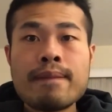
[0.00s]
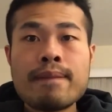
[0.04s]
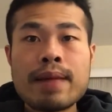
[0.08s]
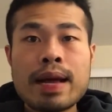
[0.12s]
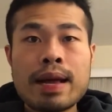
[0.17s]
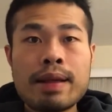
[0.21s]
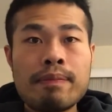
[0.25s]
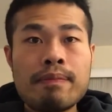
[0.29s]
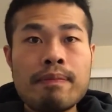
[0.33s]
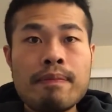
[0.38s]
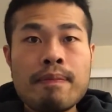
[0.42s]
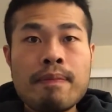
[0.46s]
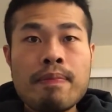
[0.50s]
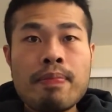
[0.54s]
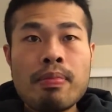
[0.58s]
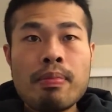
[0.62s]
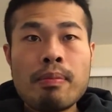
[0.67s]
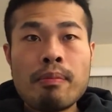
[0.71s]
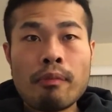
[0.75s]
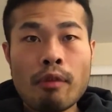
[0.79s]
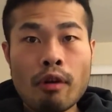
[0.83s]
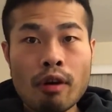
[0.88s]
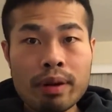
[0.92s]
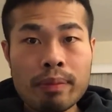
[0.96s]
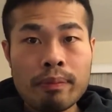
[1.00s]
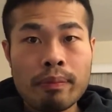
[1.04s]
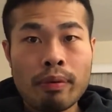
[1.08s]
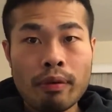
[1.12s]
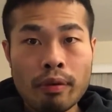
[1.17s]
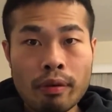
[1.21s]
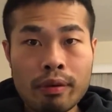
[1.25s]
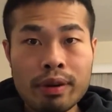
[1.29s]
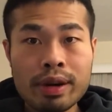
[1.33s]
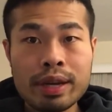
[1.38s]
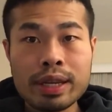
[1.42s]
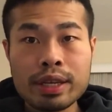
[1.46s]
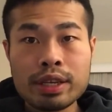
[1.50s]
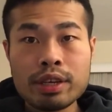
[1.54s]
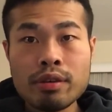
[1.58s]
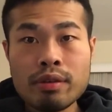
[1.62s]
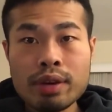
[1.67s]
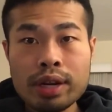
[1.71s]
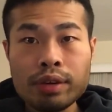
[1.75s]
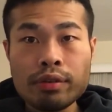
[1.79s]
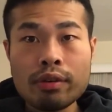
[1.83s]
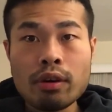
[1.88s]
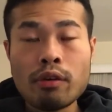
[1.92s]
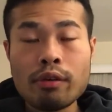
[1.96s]
And more importantly, you
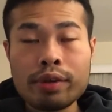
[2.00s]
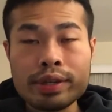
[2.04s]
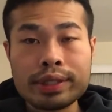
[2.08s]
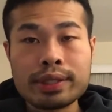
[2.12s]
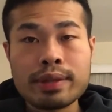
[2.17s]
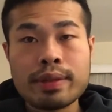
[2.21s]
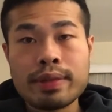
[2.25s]
need to always